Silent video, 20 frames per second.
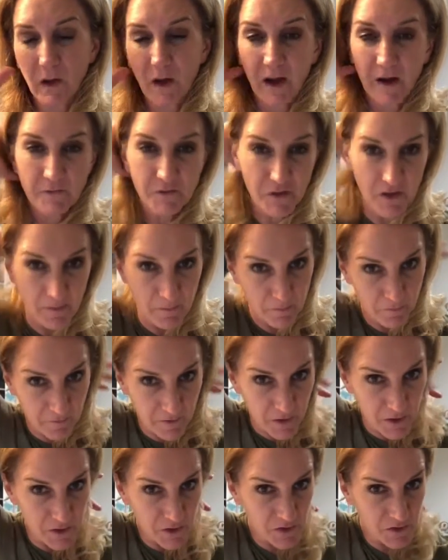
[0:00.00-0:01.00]
After I'm
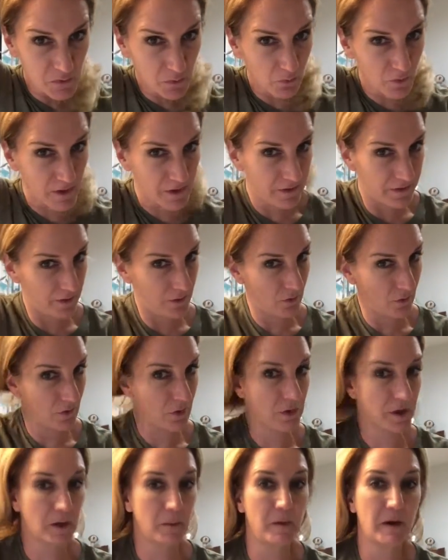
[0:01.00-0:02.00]
finished with
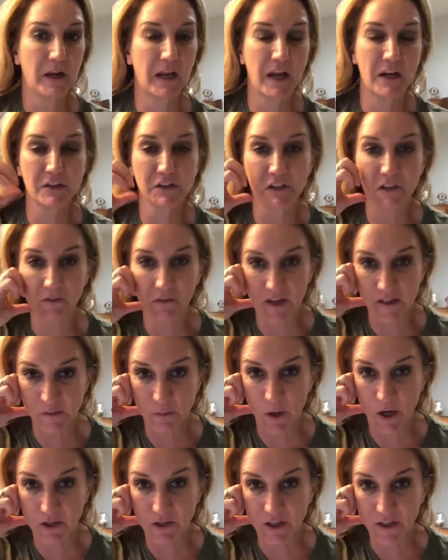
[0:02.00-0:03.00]
your communication device
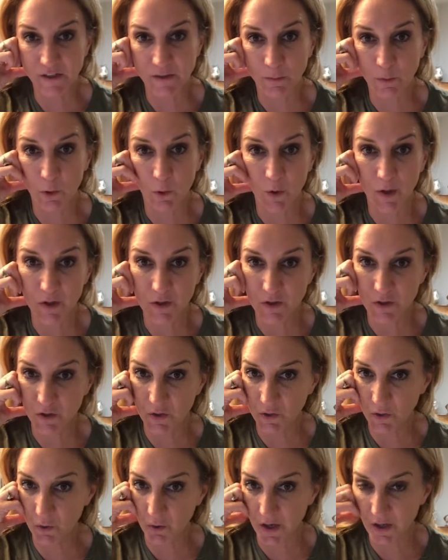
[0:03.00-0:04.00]
projects, I'm going
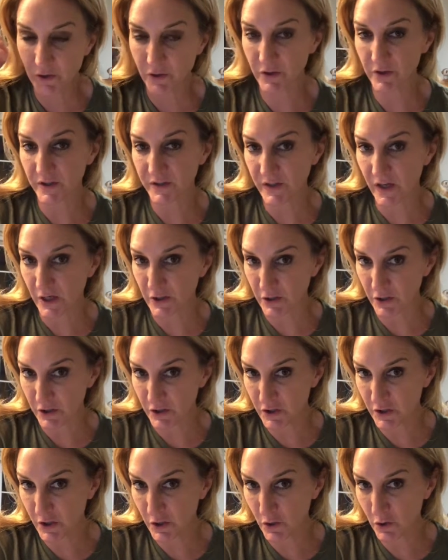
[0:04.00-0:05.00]
to grade your discussion
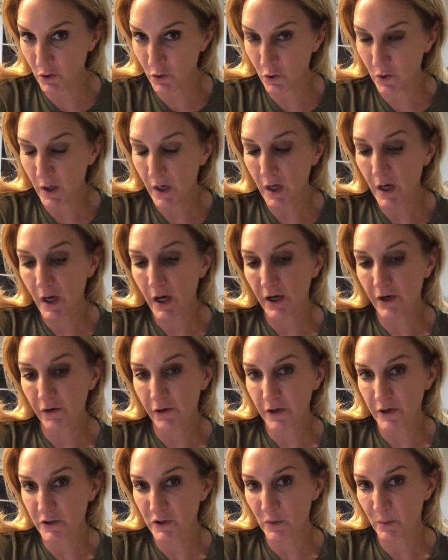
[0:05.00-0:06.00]
2,
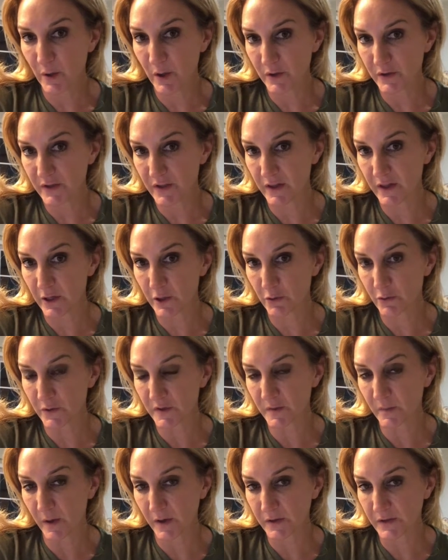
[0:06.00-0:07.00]
your initial posts, and then your
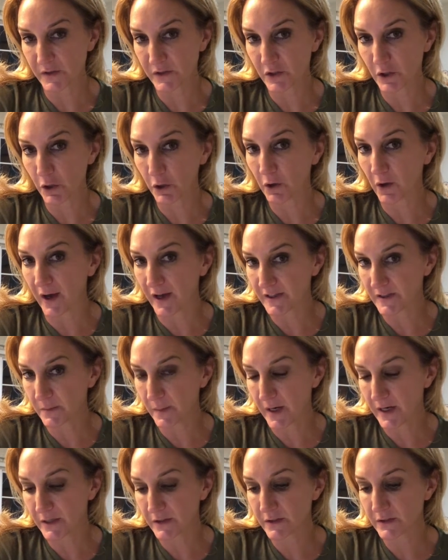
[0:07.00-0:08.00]
responses to your
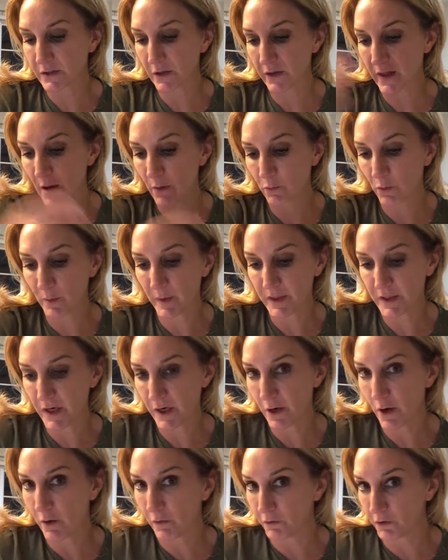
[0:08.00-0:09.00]
classmates. So that will be
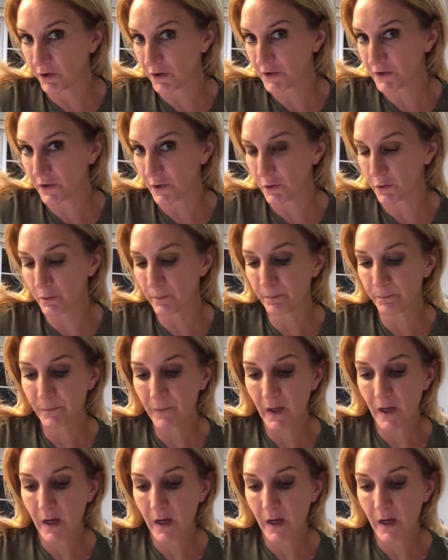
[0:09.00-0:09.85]
done hopefully soon.